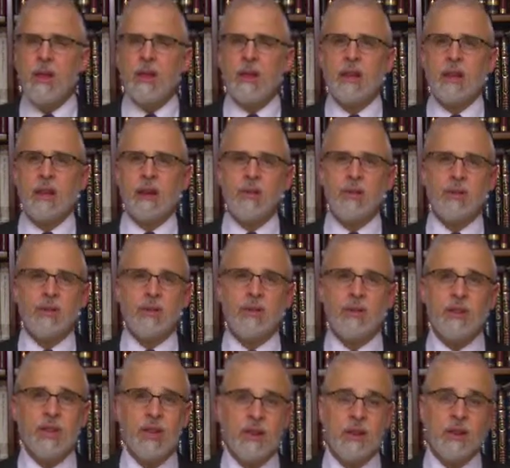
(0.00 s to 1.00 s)
Now,
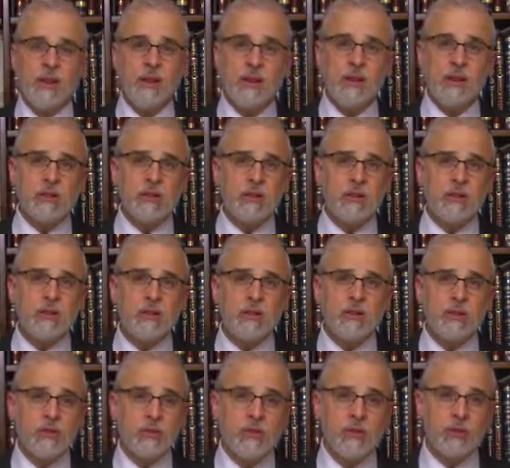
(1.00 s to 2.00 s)
the Aderes
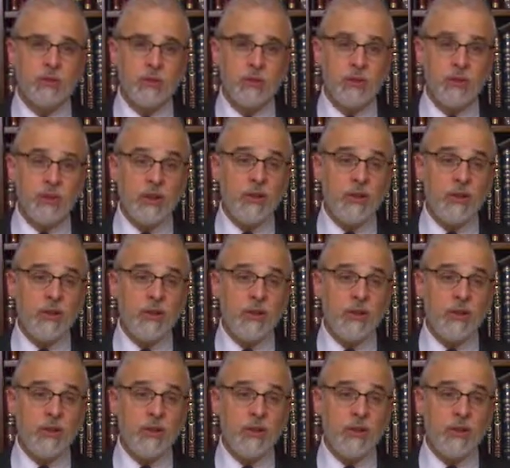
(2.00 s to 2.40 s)
was